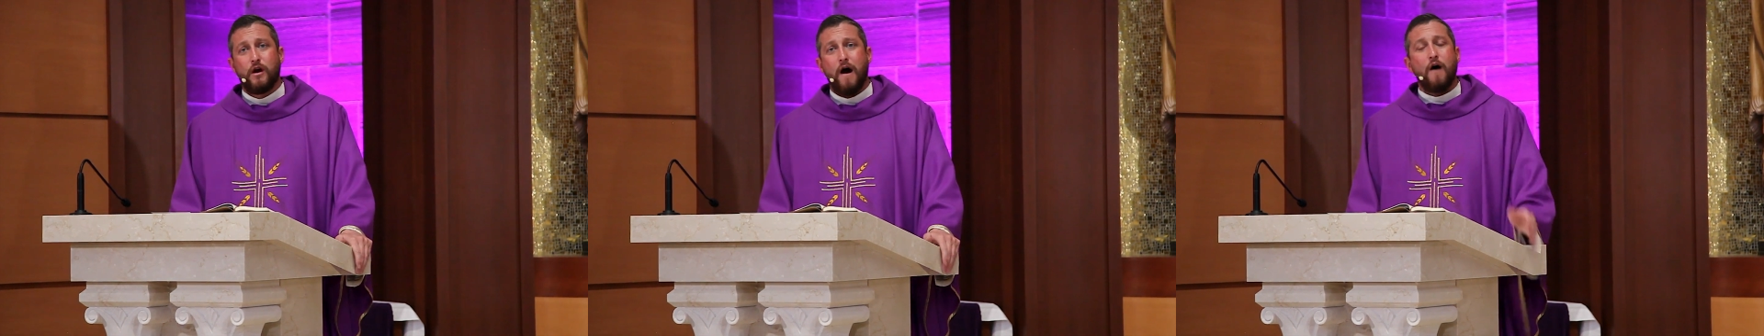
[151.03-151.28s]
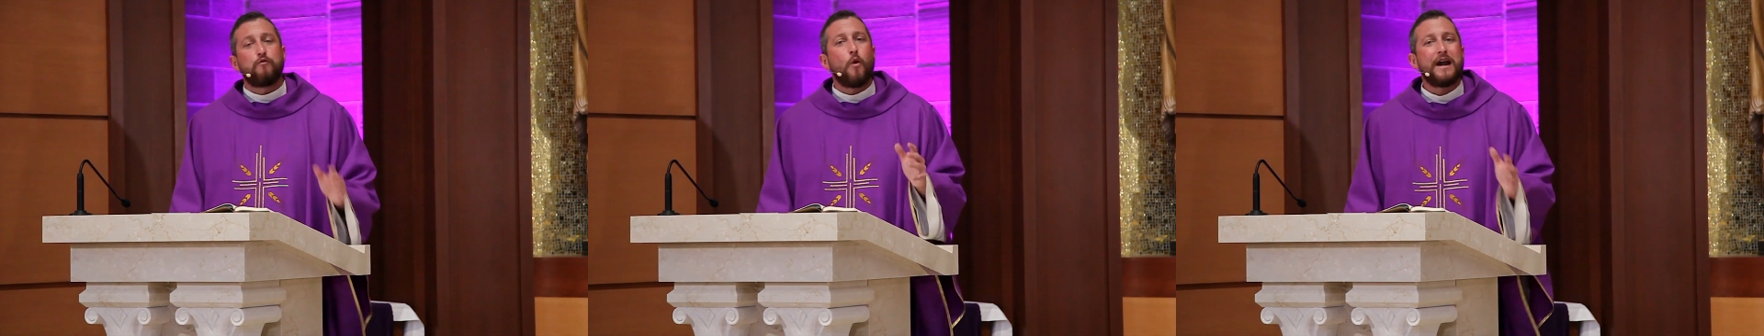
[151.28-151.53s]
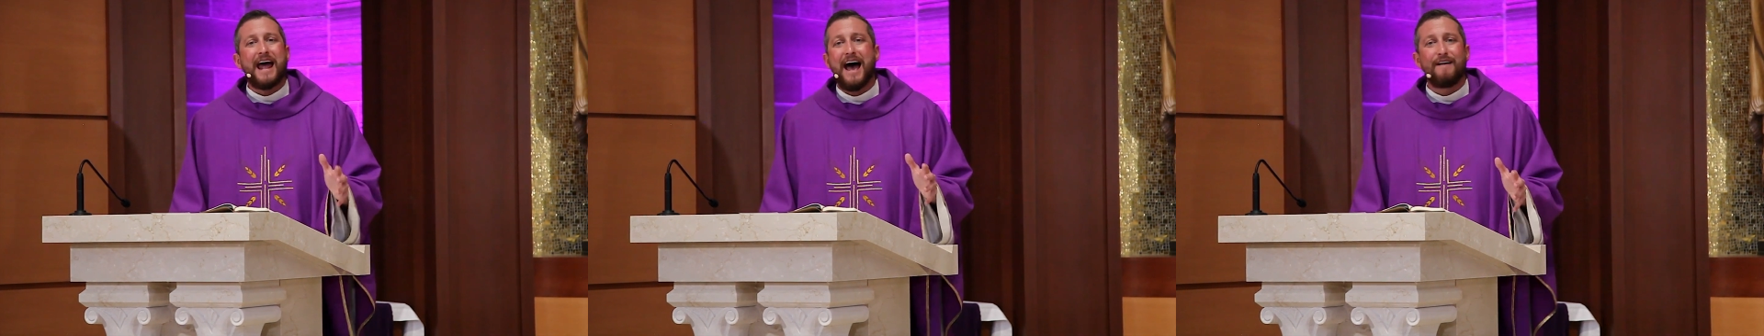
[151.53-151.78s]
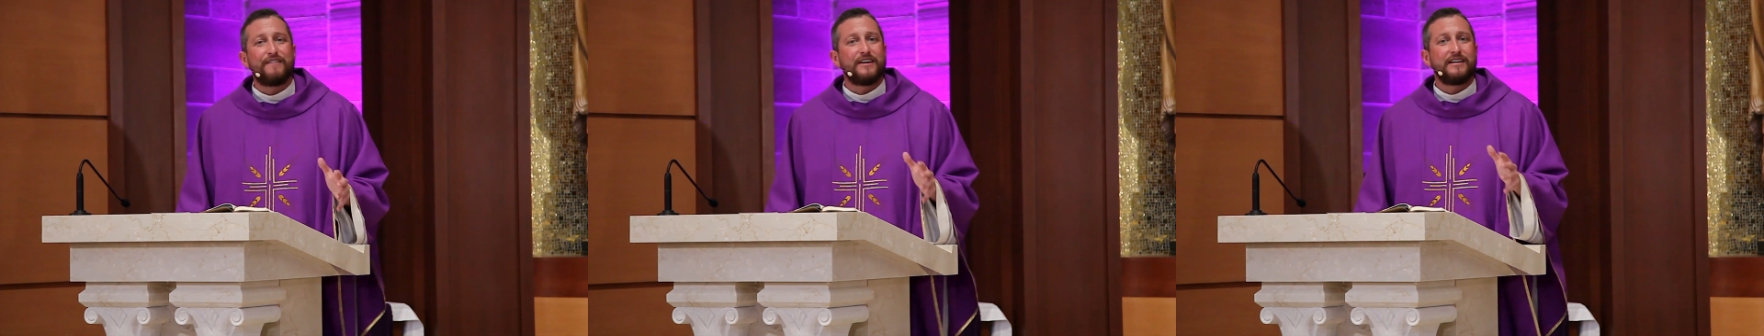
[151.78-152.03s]
of what
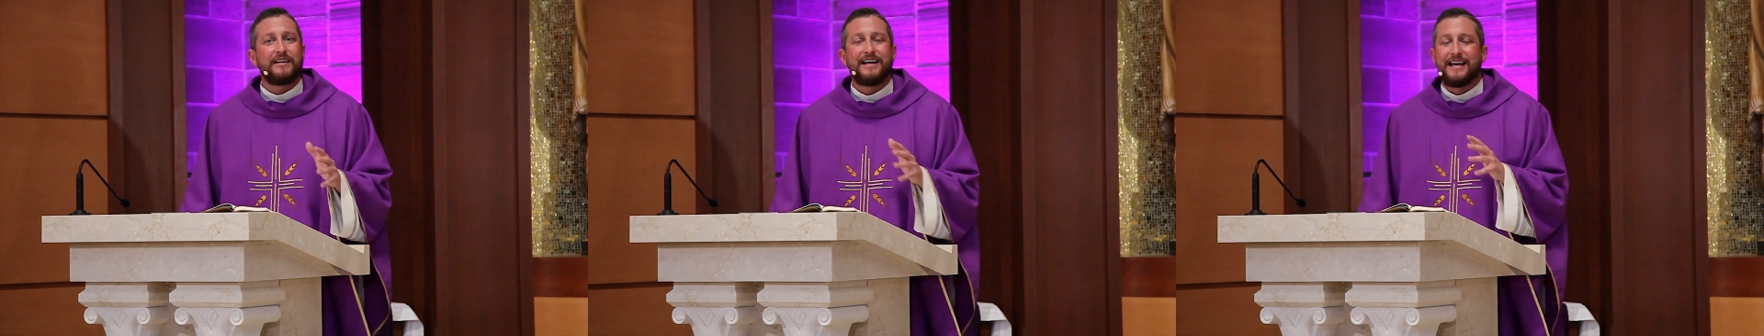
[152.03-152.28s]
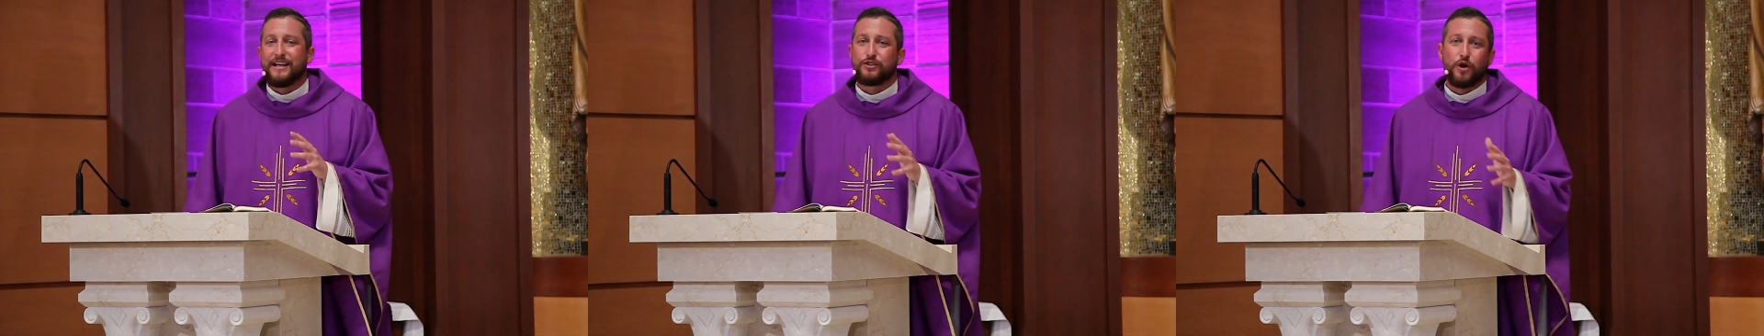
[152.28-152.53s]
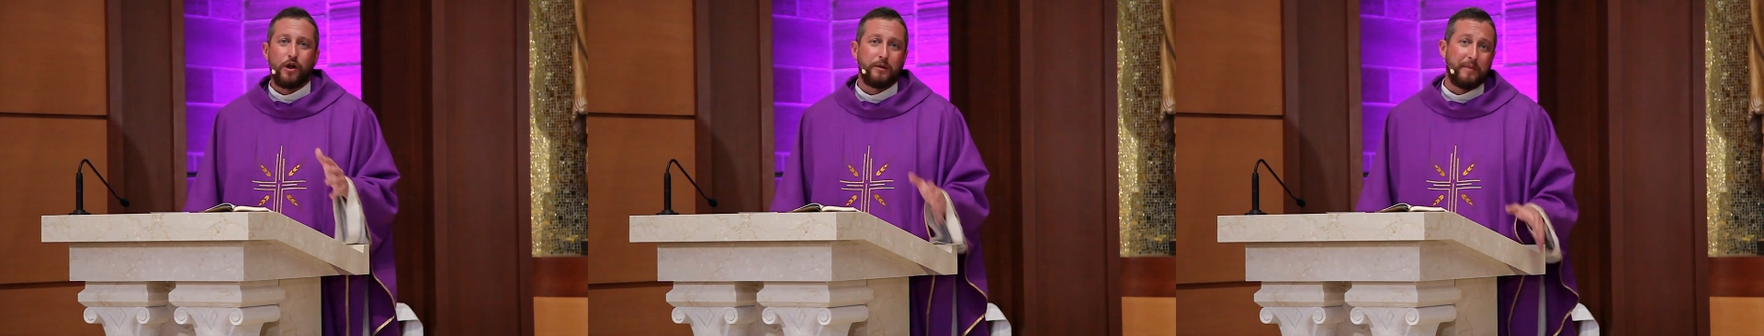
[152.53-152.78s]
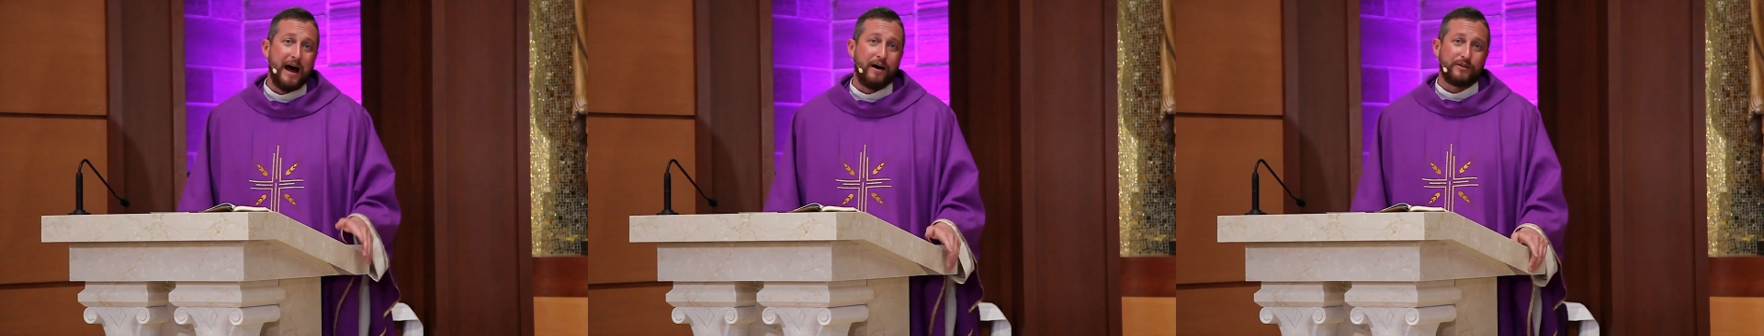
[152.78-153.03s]
heaven is all
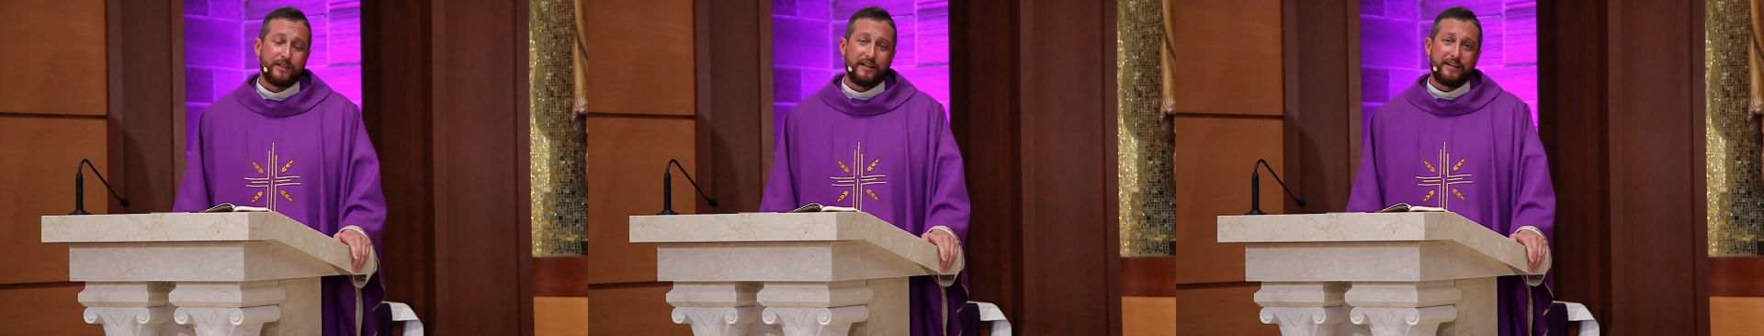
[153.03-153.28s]
about.